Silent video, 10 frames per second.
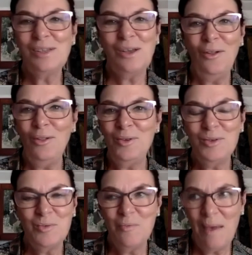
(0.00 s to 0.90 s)

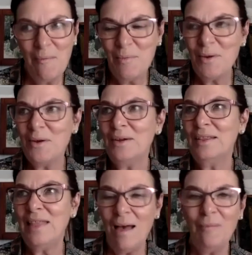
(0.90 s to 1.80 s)
always remember
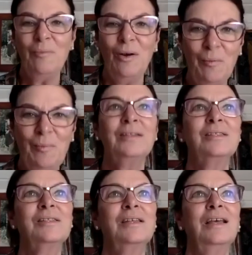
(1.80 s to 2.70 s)
that moment
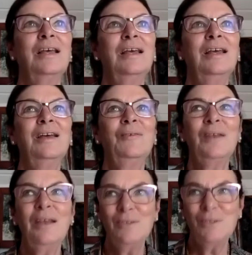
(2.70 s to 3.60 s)

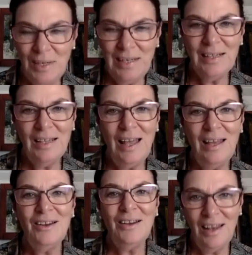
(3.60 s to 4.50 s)
when I was reading the
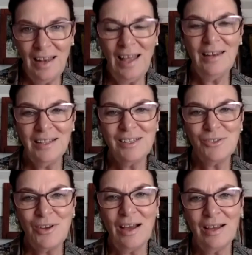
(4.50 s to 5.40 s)
letter and lightning
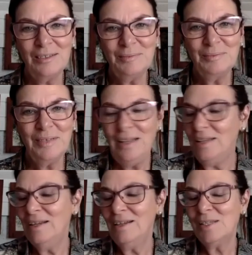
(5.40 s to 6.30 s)
struck and
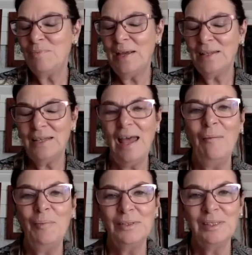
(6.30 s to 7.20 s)
the unexpected happened.